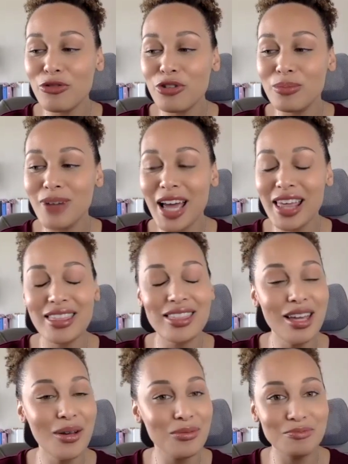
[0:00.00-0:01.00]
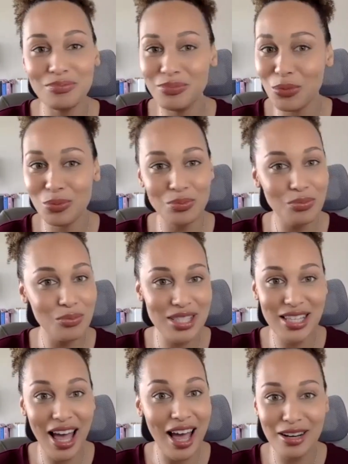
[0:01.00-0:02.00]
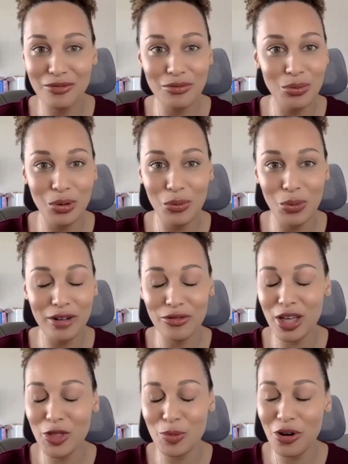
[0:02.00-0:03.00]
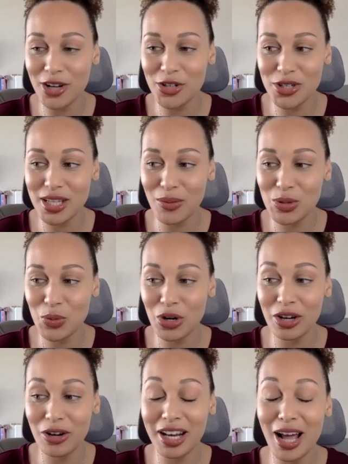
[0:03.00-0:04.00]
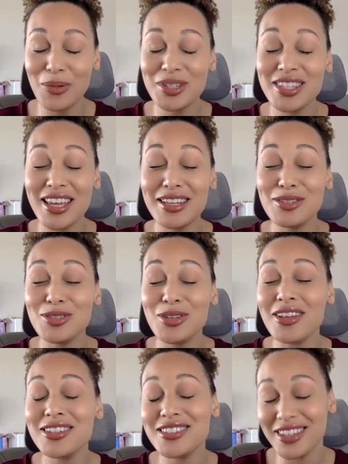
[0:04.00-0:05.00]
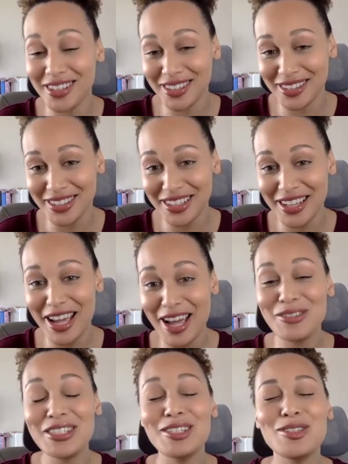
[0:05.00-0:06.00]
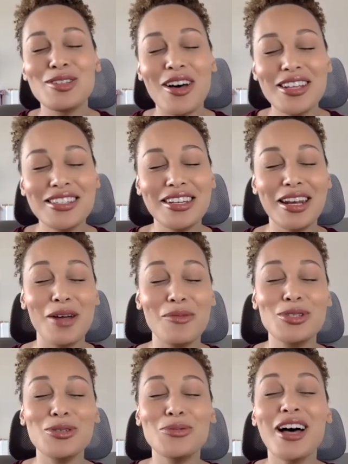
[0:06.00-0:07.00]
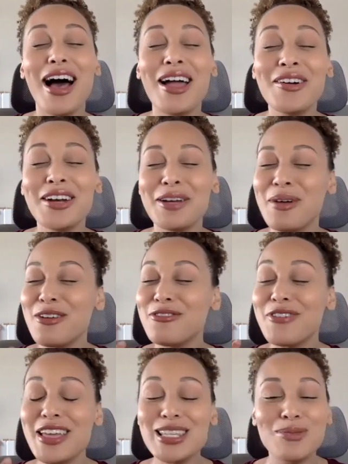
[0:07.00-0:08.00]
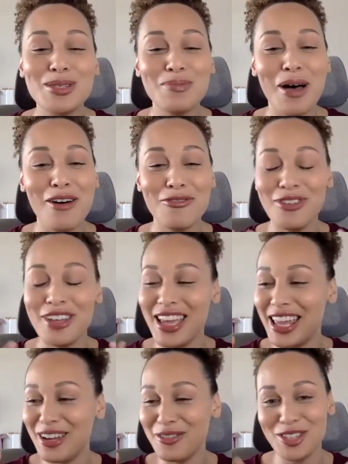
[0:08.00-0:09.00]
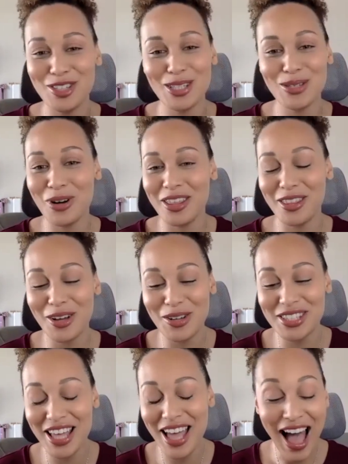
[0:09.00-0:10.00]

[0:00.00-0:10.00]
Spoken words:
from, I think, set, one of the other projects I was working on, and I was exhausted. I was exhausted and I was so tired and my face was puffy. And it was just one of those,